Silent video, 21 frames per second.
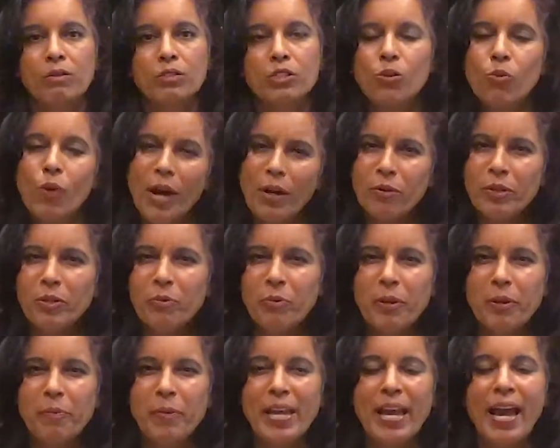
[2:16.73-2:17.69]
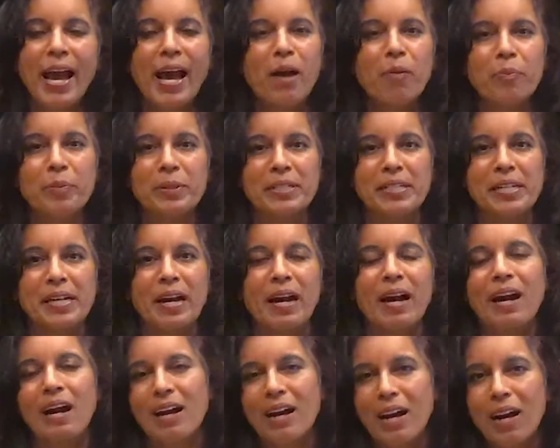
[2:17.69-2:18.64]
So why would we be happy
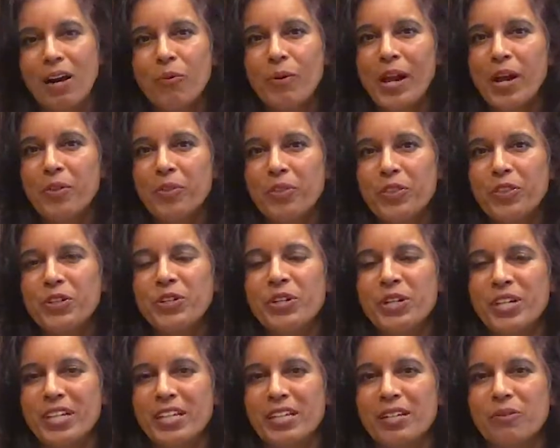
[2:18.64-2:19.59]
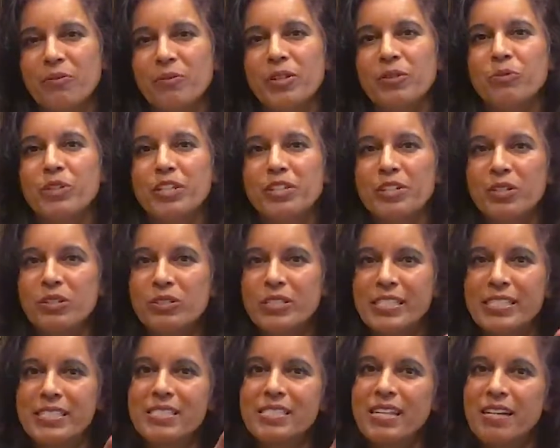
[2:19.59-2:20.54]
around 30 when we know
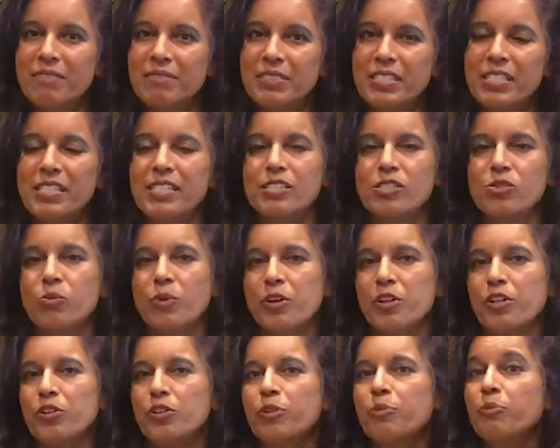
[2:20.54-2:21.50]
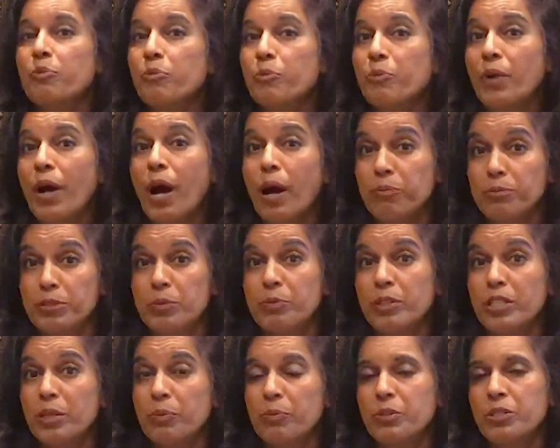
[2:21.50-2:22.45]
that 70 is where you're
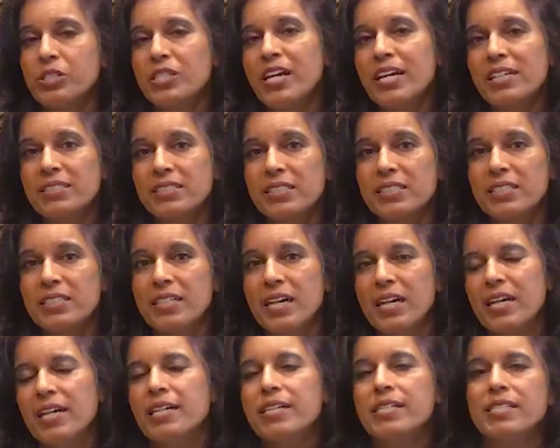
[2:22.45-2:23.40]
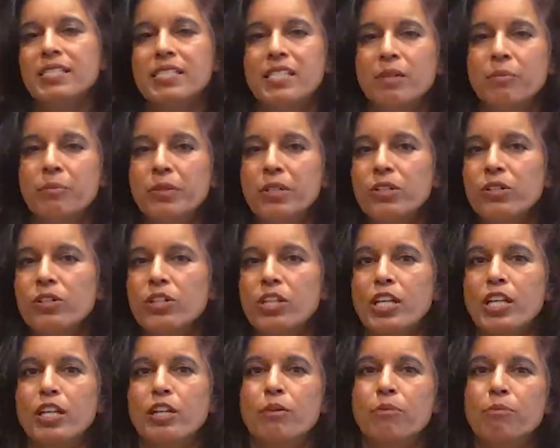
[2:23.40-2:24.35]
optimally protected?
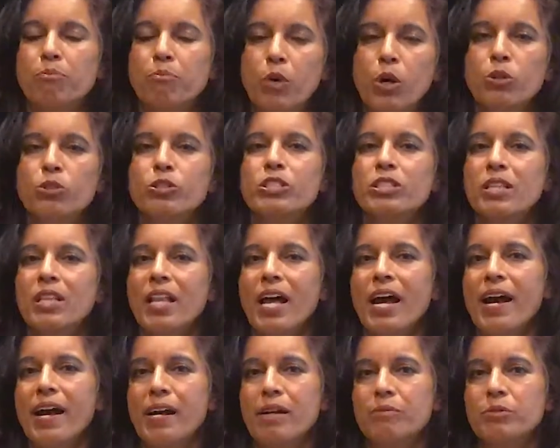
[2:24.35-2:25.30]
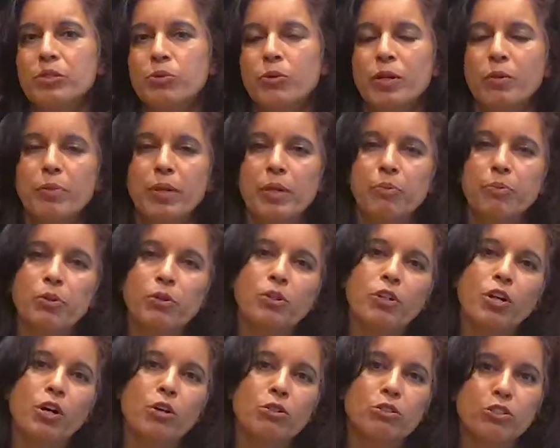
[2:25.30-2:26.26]
Similarly, most labs, when
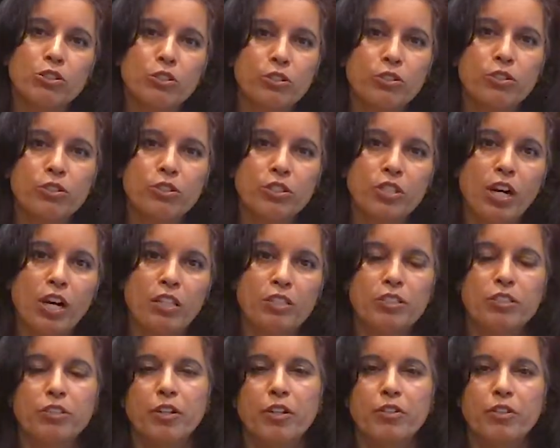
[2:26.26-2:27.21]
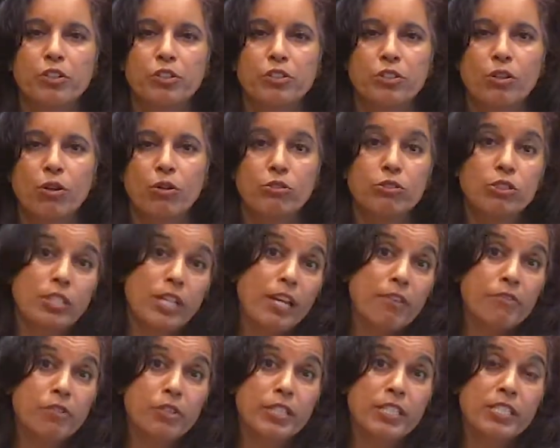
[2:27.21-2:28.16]
people go to their doctor and they're told,
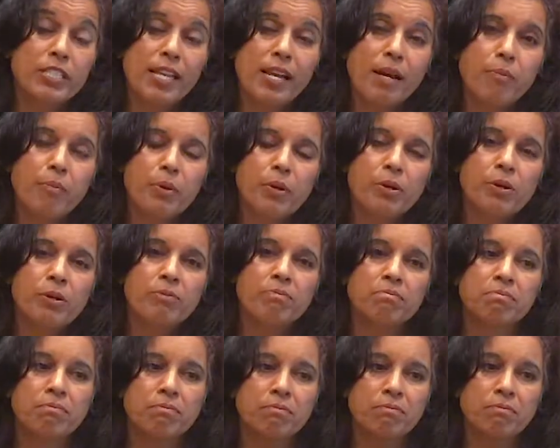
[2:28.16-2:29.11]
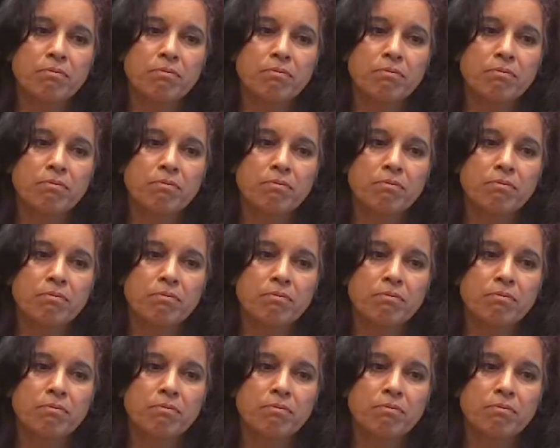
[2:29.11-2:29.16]
say for example,